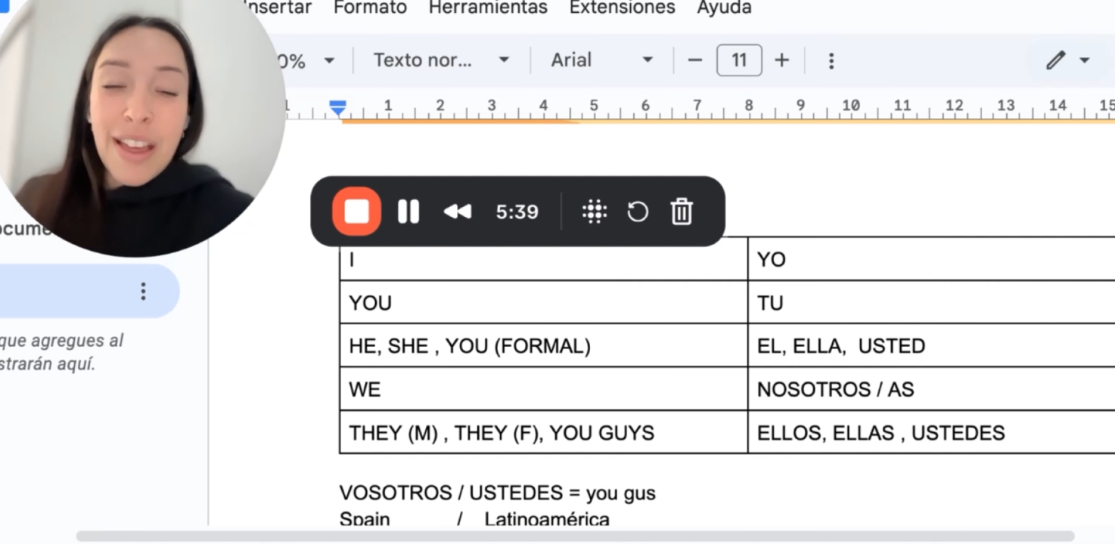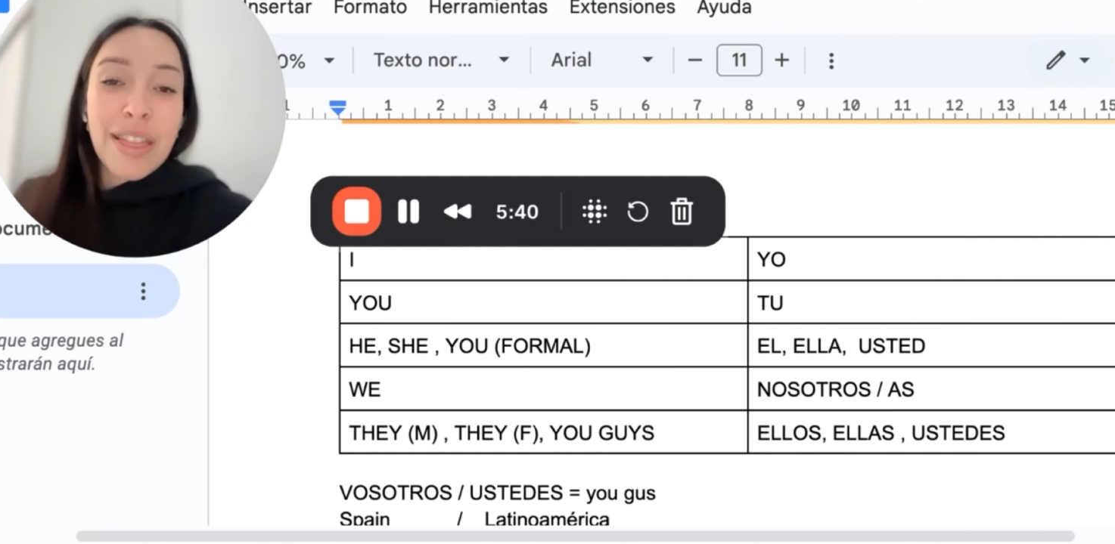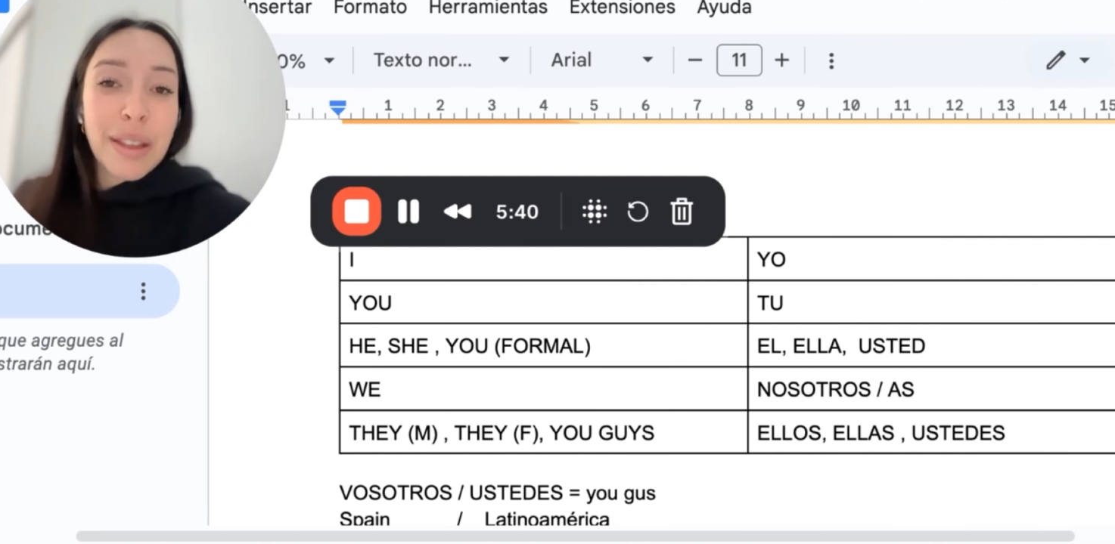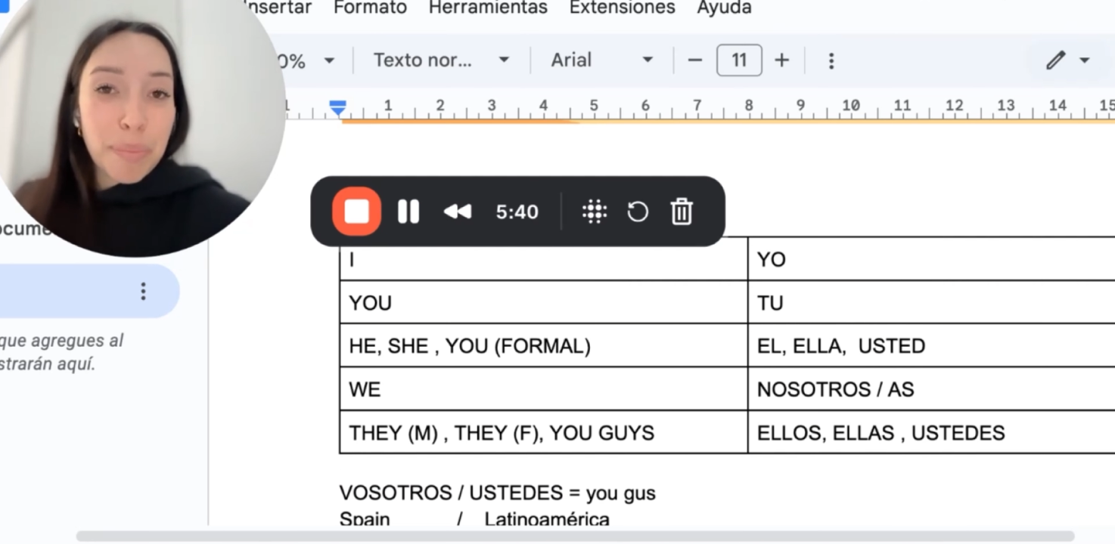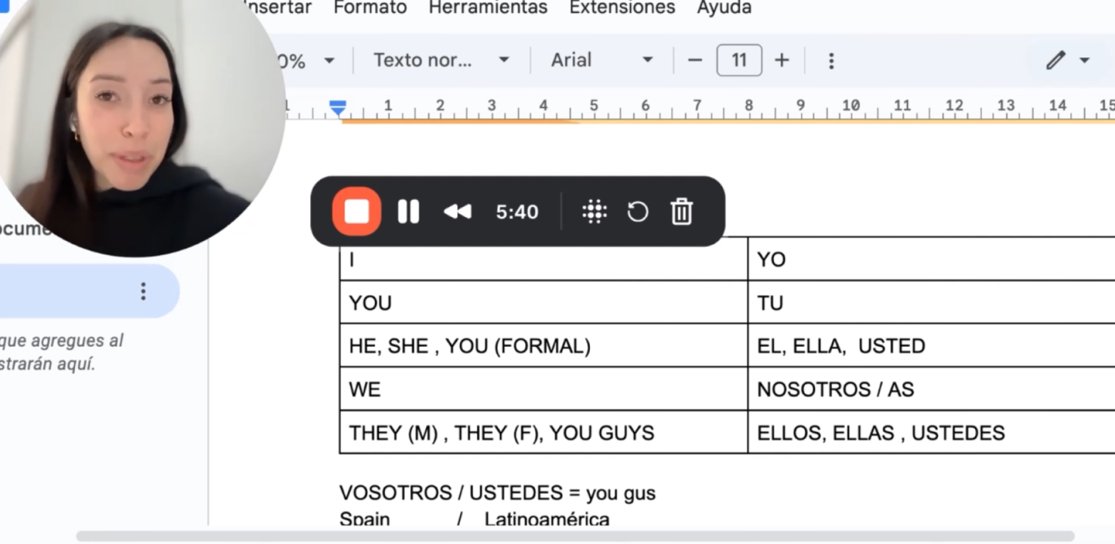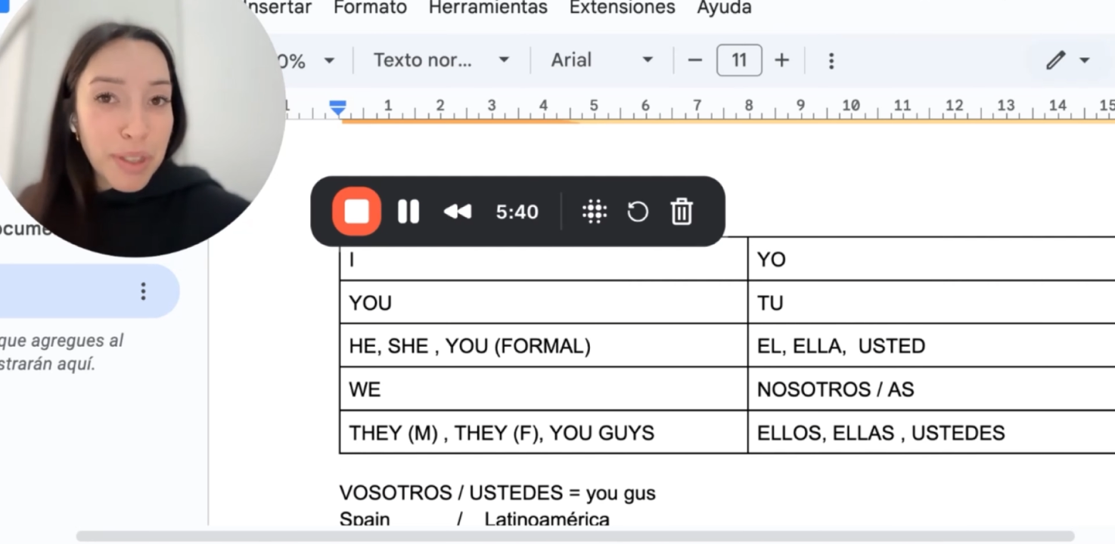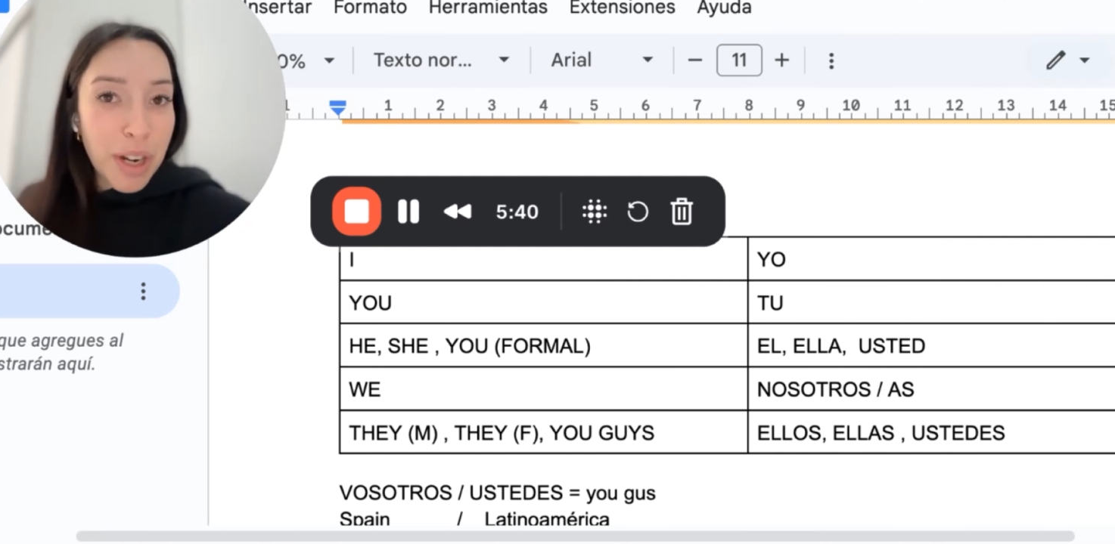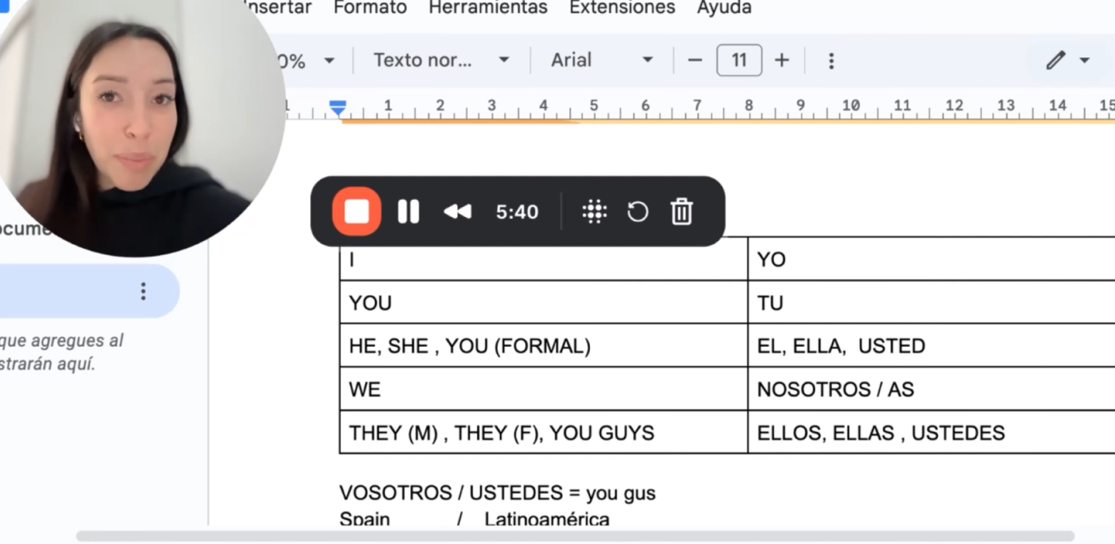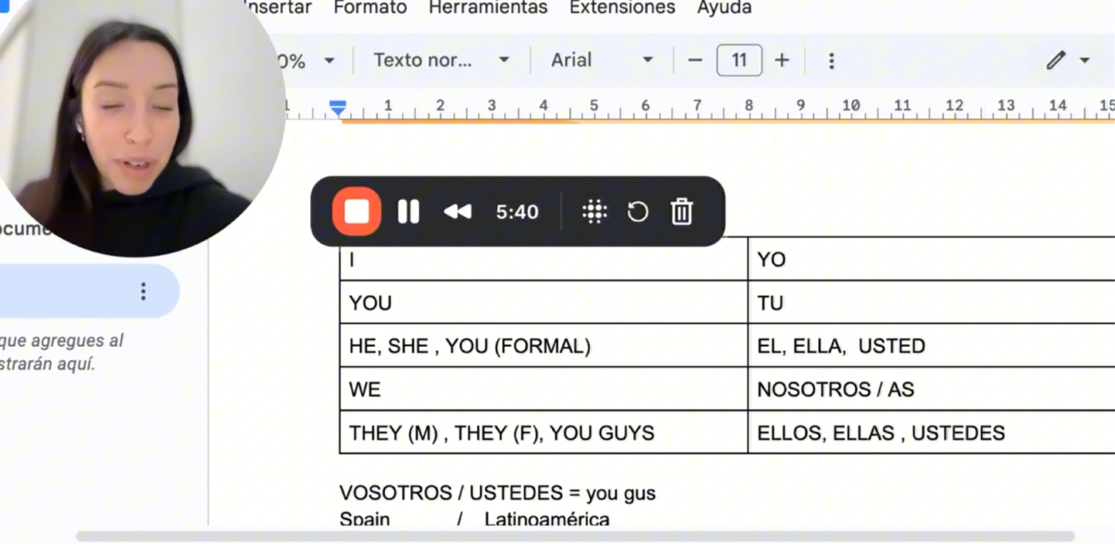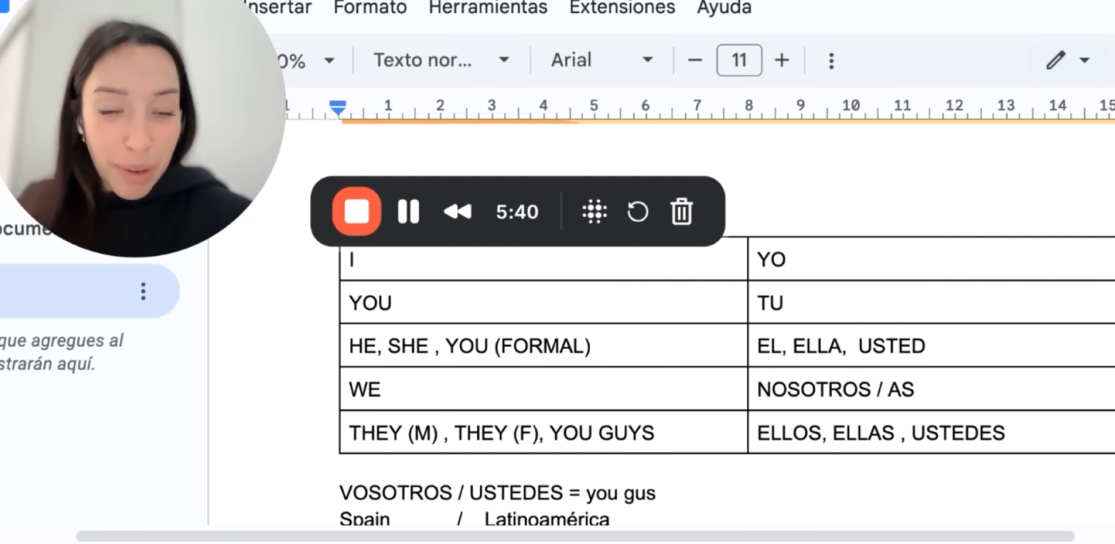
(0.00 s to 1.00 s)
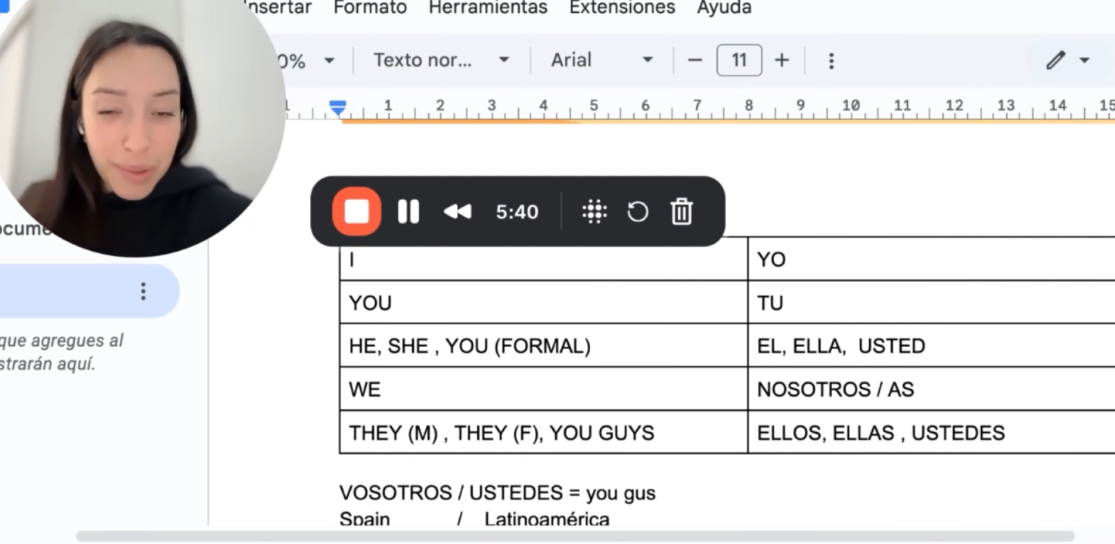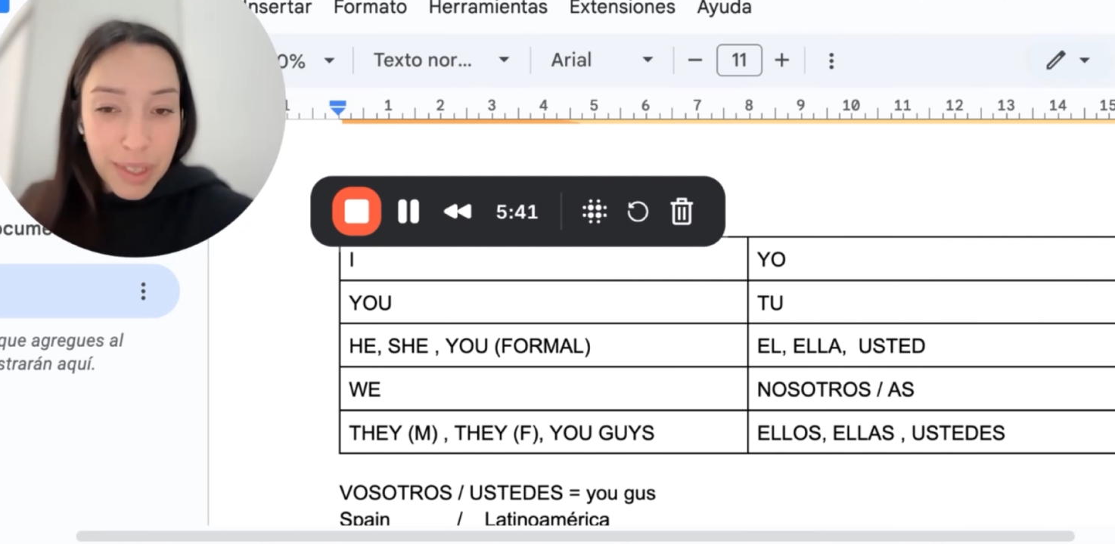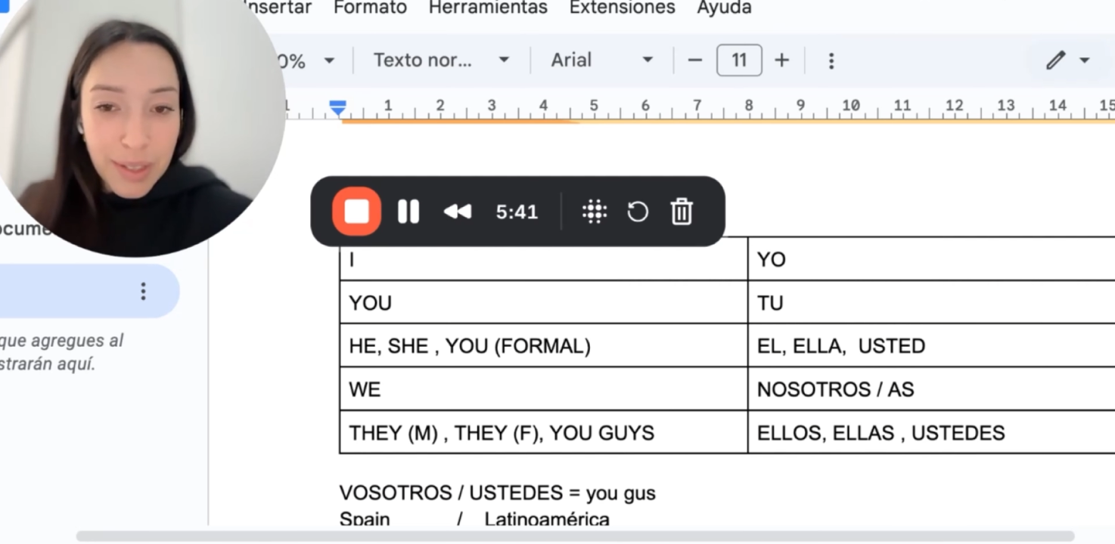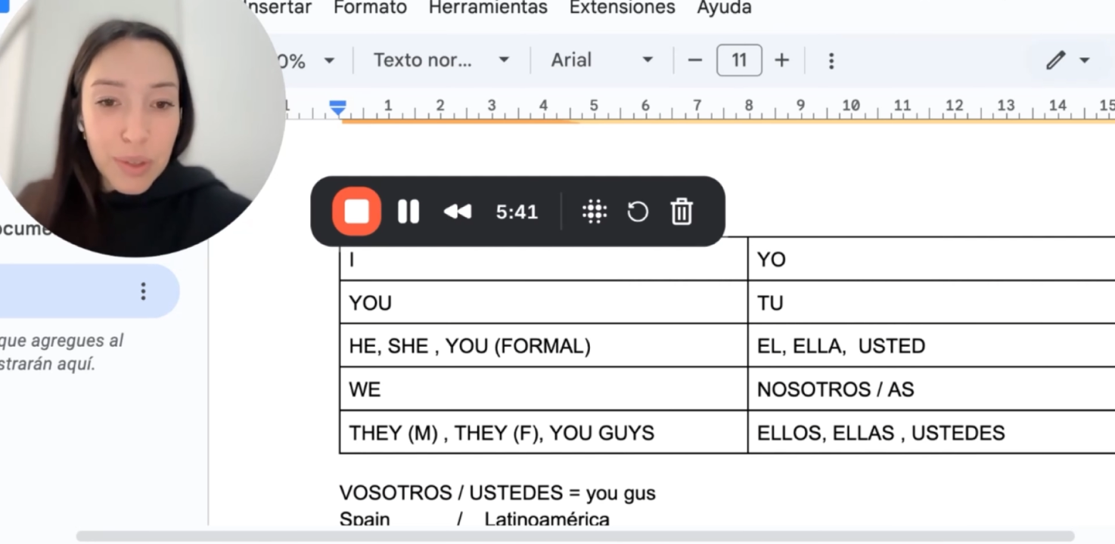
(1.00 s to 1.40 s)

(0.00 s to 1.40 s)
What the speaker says: the personal pronouns.